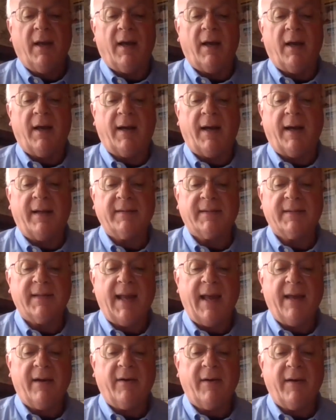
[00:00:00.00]
on
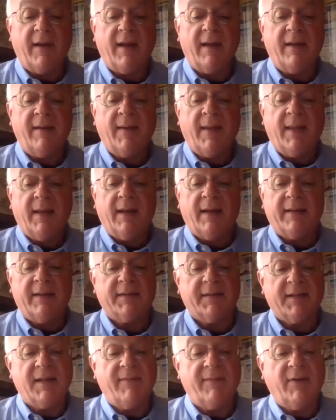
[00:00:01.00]
Saturday.
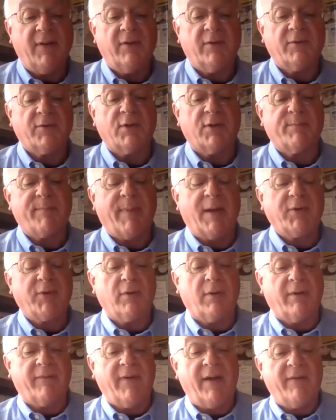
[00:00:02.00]
This evening, there's a
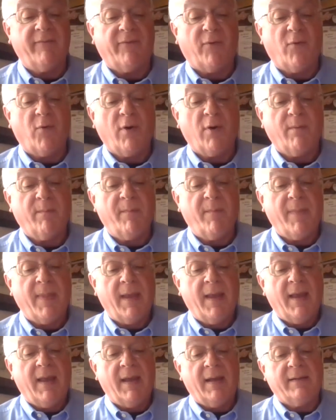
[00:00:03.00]
special event for him.
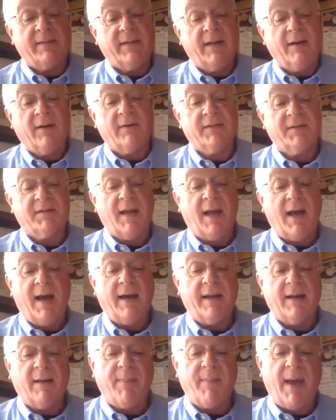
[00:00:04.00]
And Terris
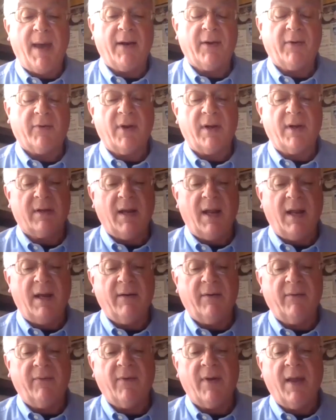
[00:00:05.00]
Todd, a Battle Creek
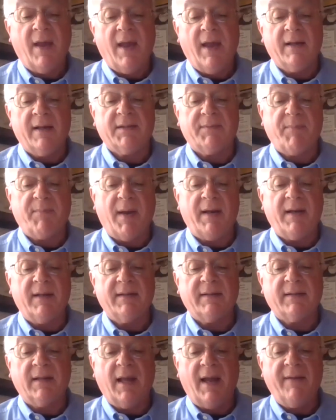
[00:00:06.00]
native, has spent
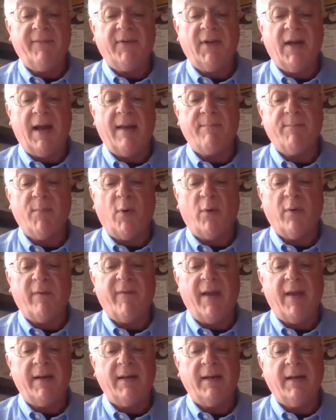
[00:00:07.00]
his lifetime
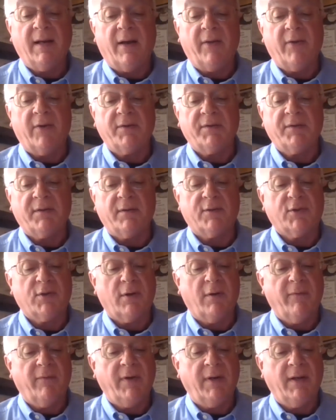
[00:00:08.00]
motivating others and
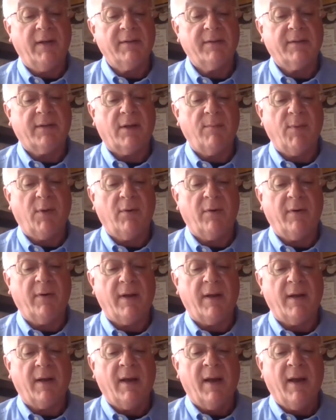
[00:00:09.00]
serving his
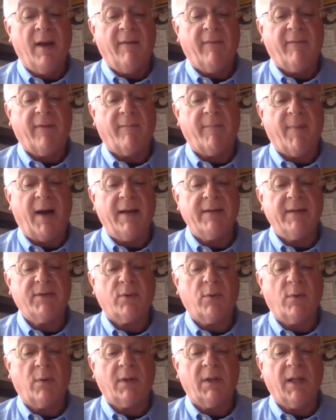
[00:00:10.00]
community, from high
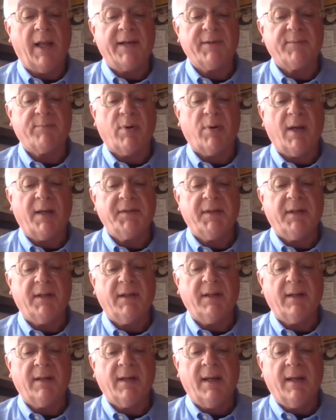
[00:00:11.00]
school class
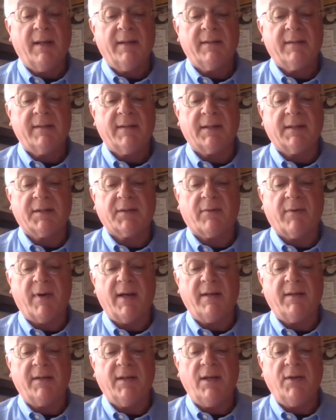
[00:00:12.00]
president, sixth
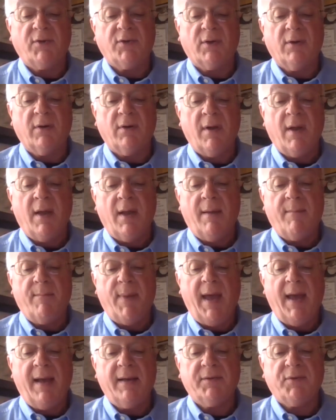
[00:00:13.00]
grade teacher,
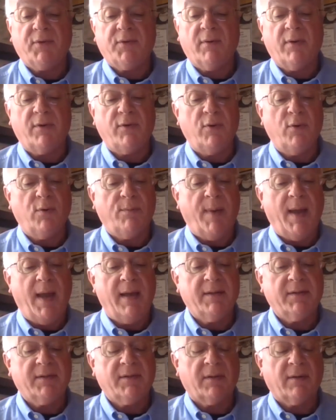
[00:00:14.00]
pastor and youth
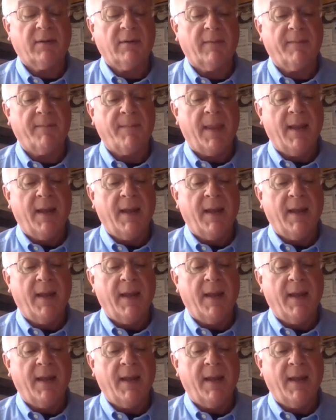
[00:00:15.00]
pastor,